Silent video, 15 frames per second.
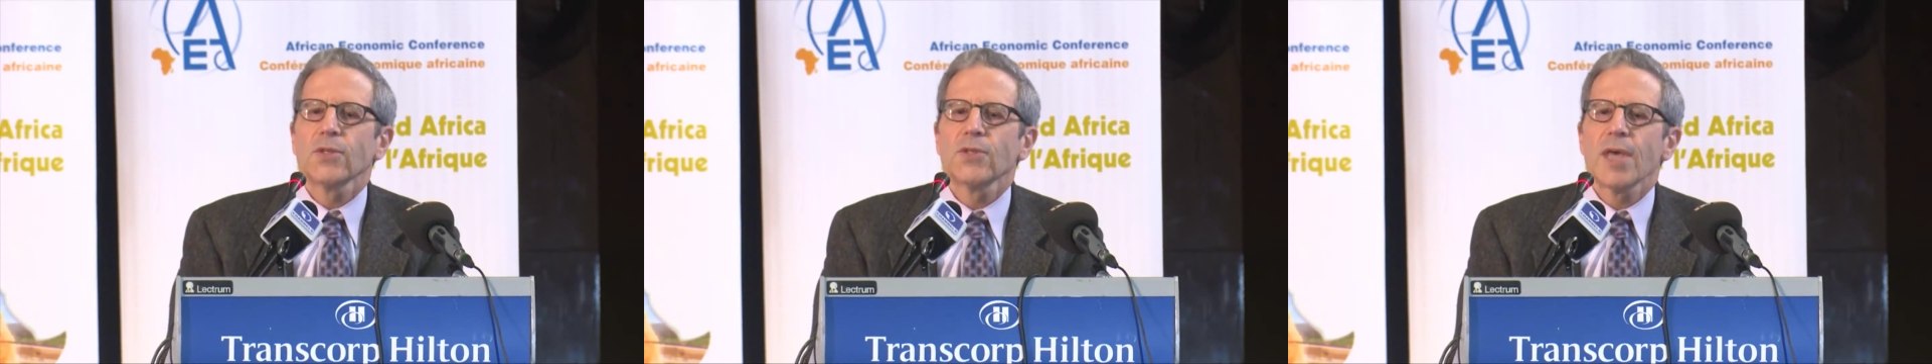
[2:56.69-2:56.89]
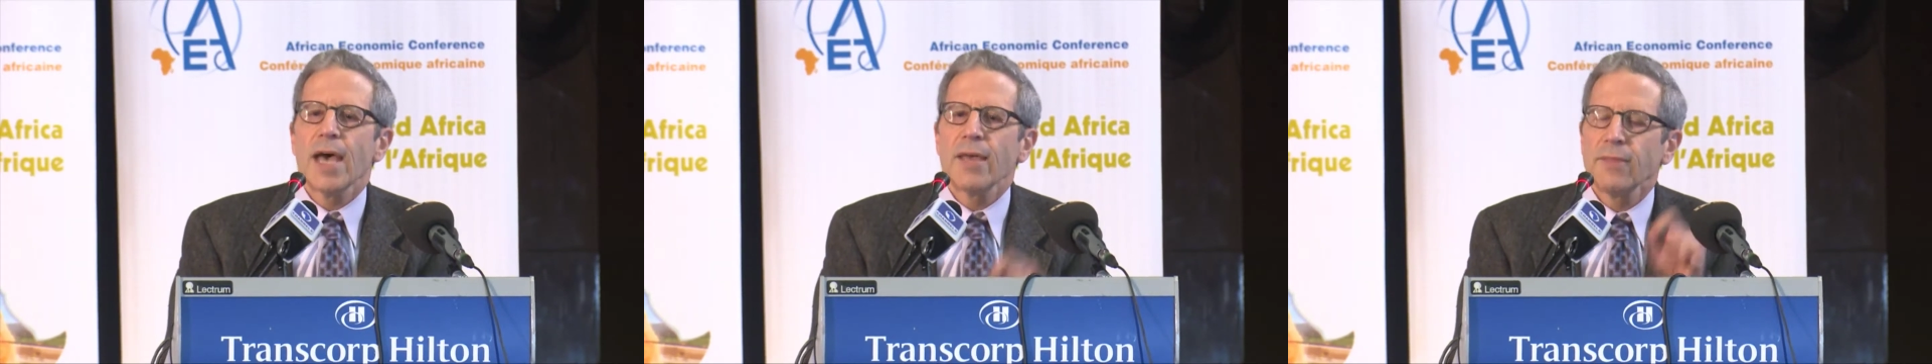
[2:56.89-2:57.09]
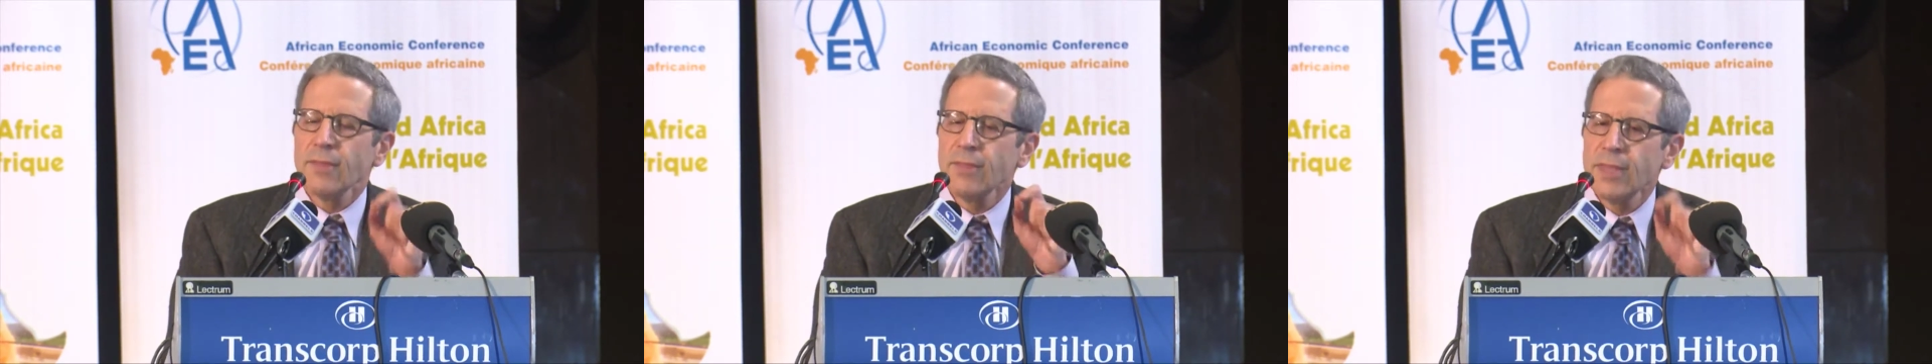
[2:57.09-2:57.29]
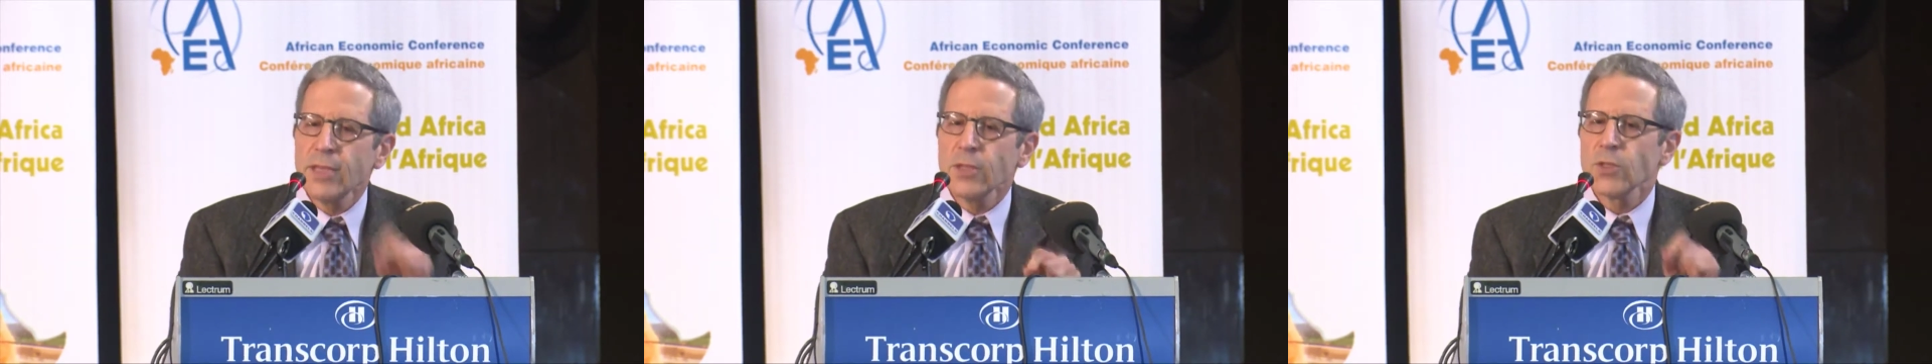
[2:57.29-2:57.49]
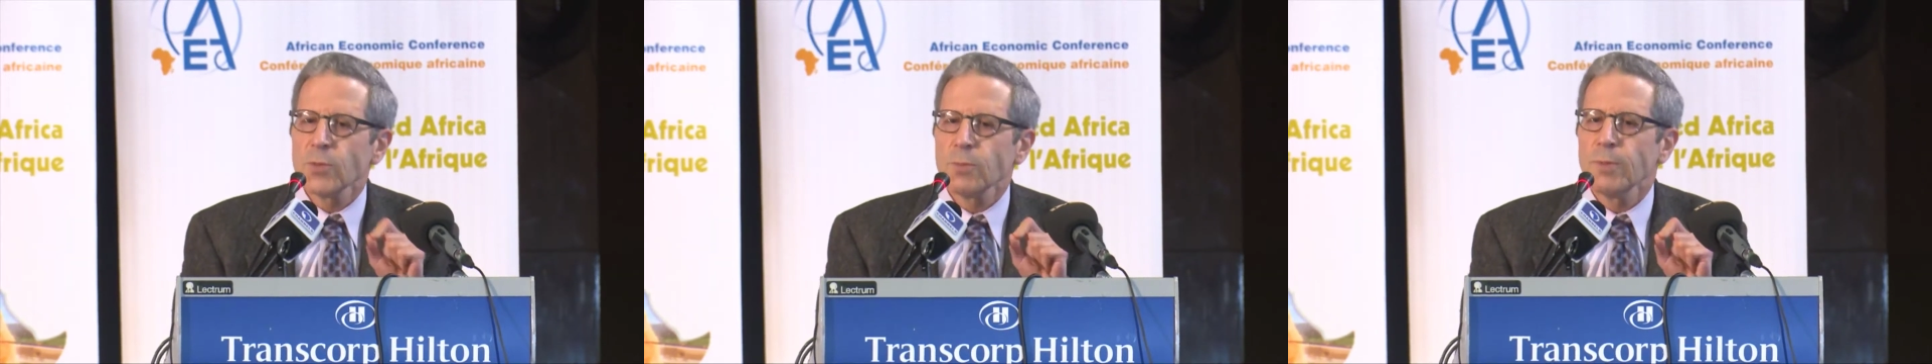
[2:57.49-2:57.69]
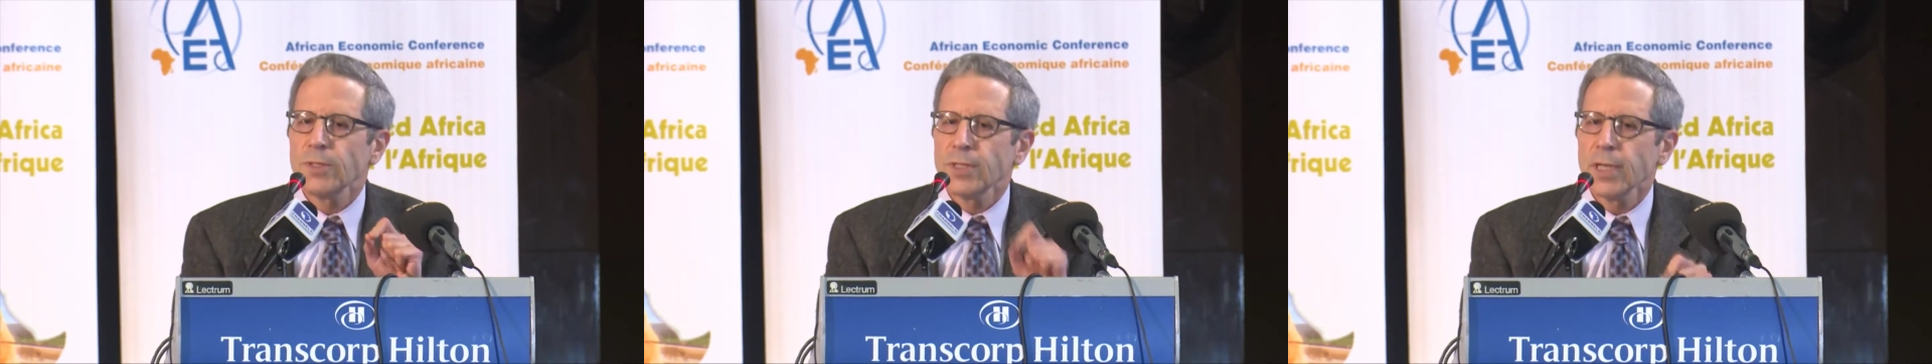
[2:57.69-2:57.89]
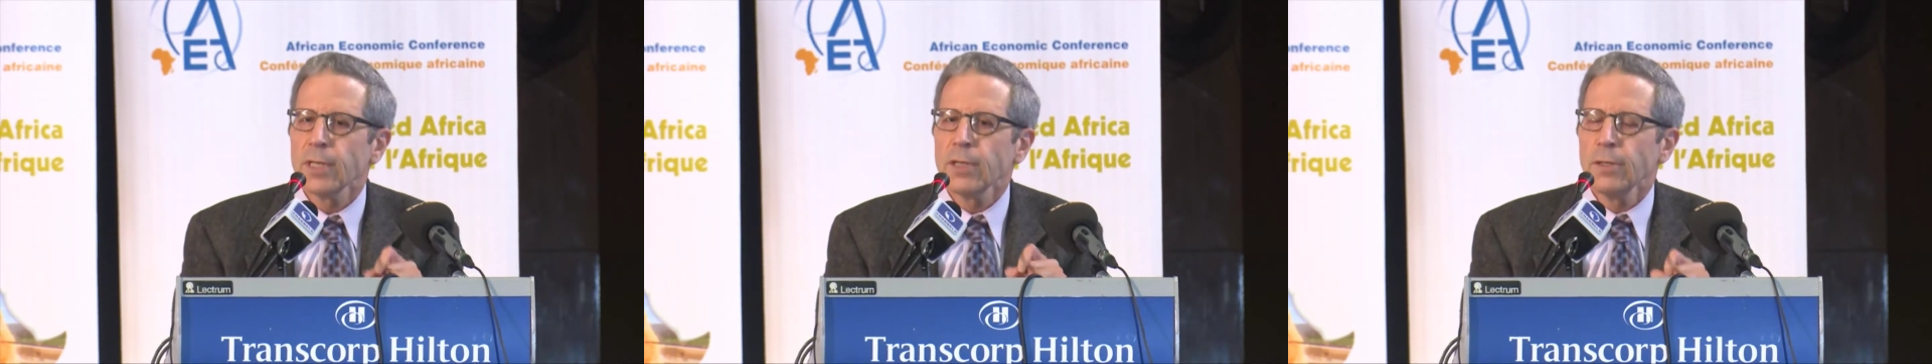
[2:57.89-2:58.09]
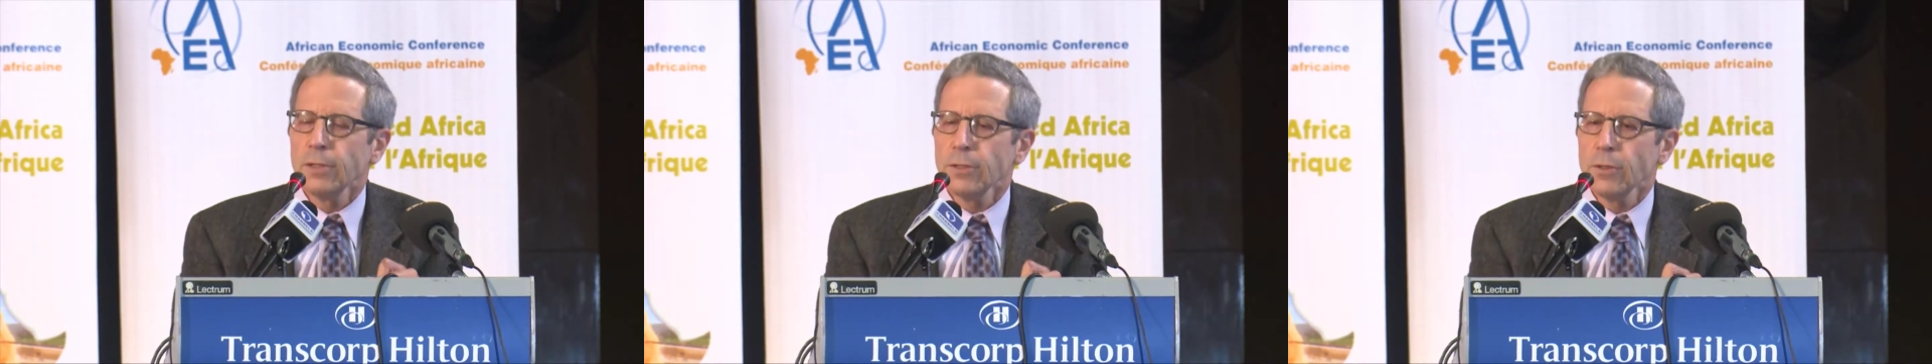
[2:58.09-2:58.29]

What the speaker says: that this particular